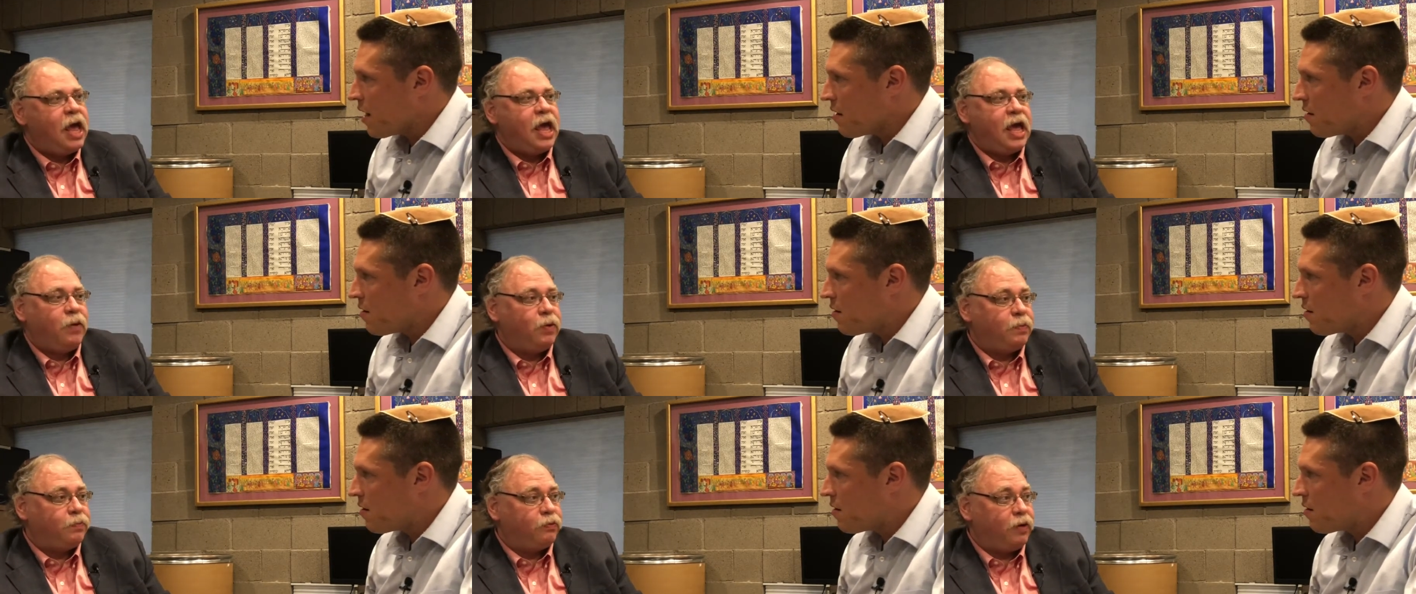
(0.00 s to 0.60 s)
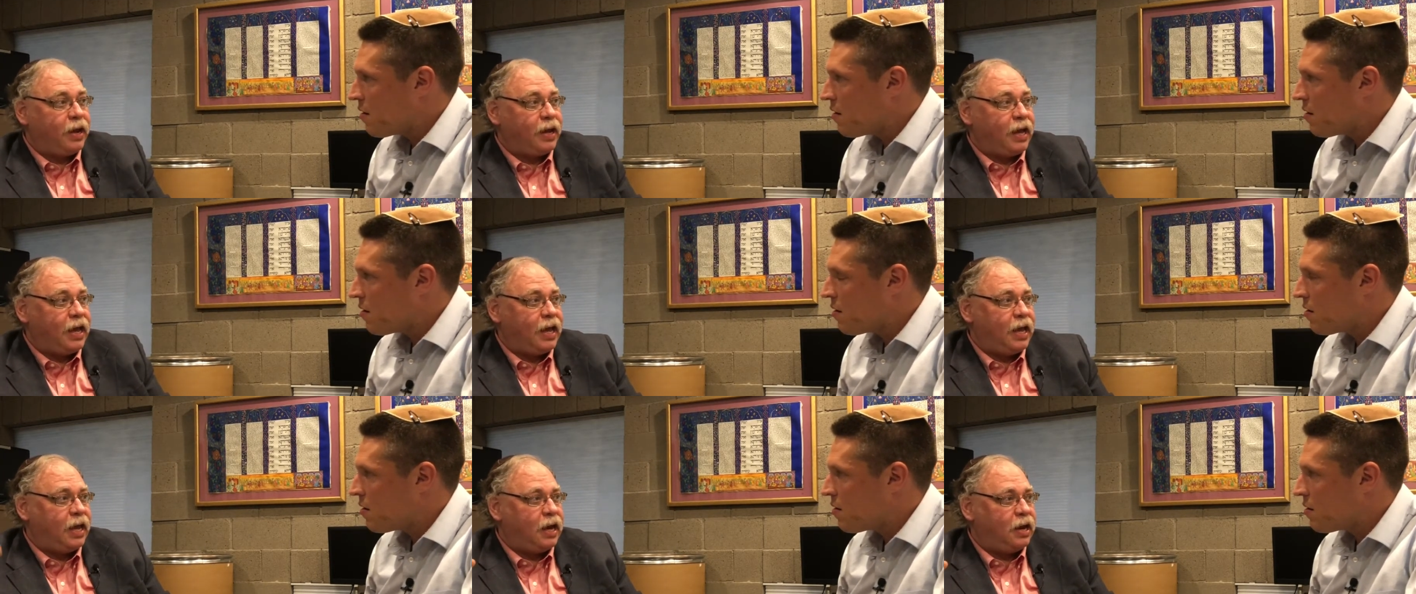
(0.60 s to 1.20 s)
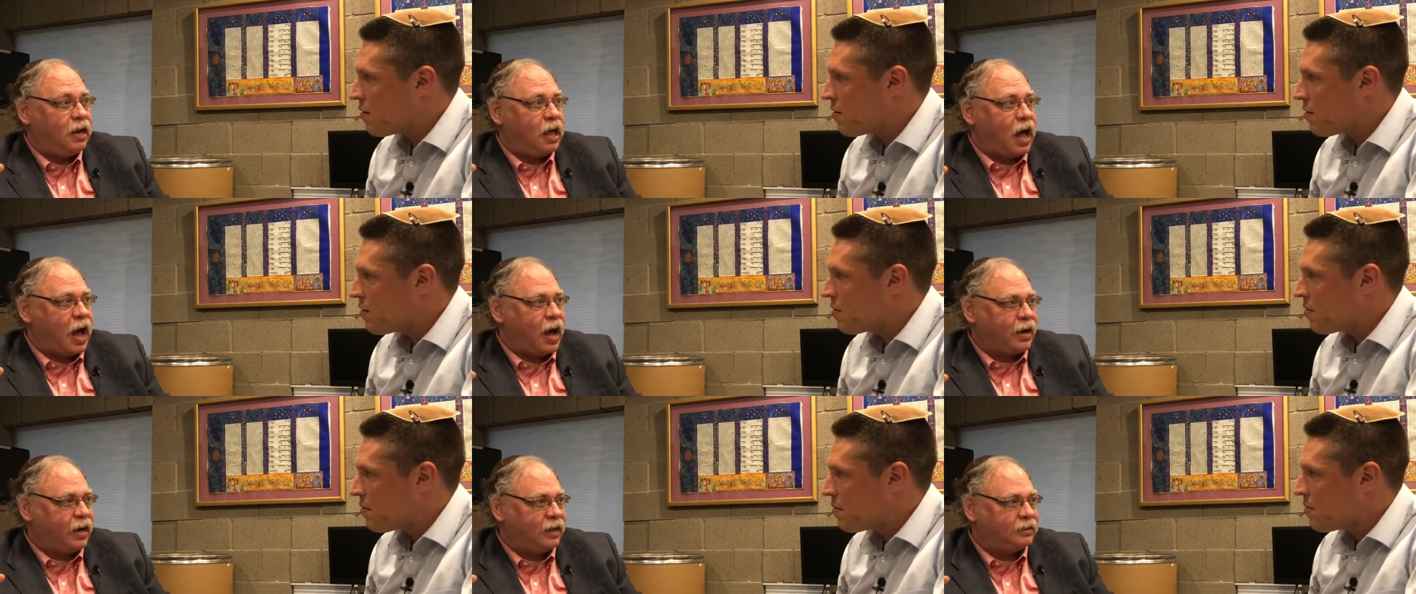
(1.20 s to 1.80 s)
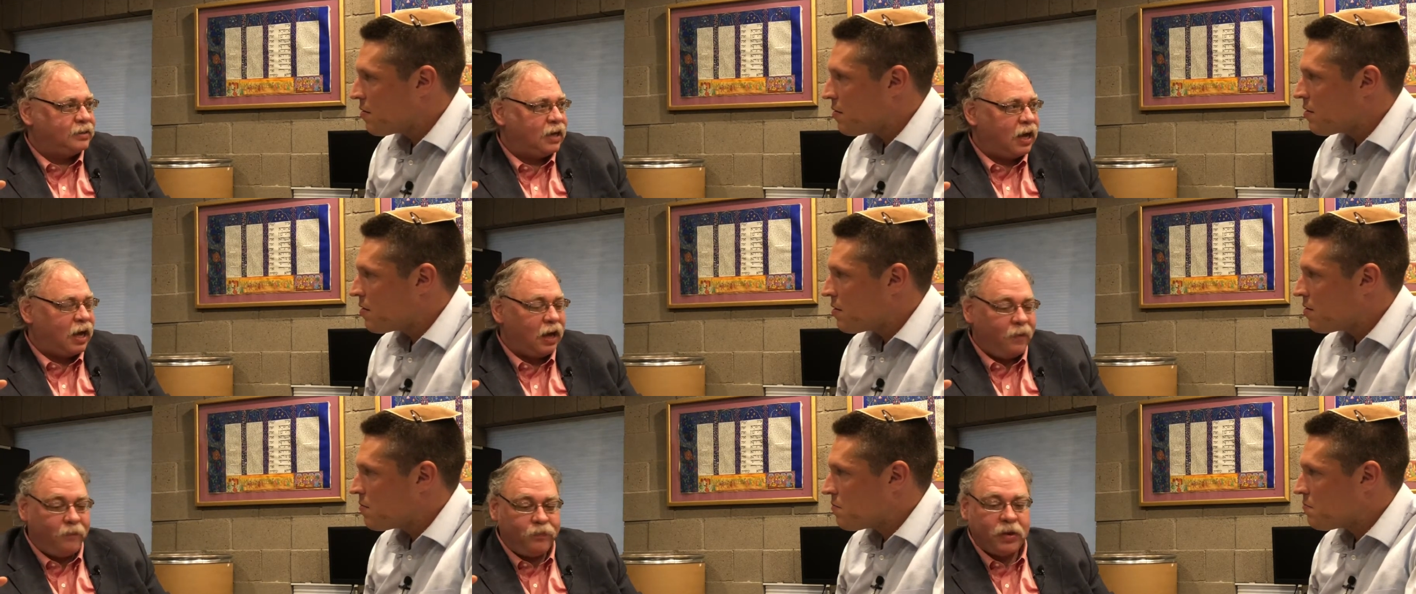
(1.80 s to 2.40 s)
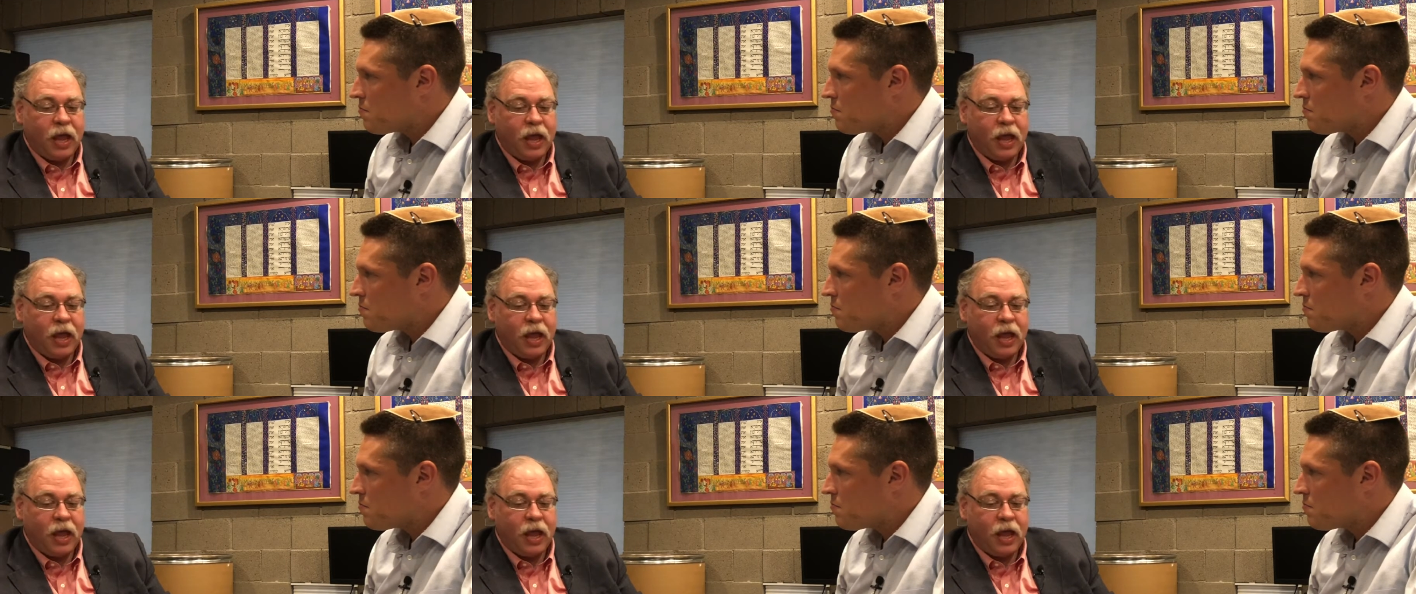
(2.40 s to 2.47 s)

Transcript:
Speaker 1: He would bring in Agadah.